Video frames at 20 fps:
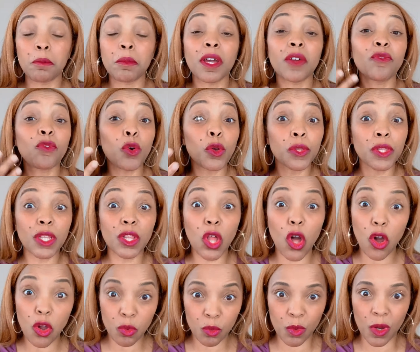for the
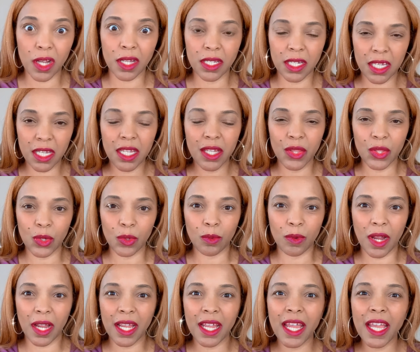long run either, right?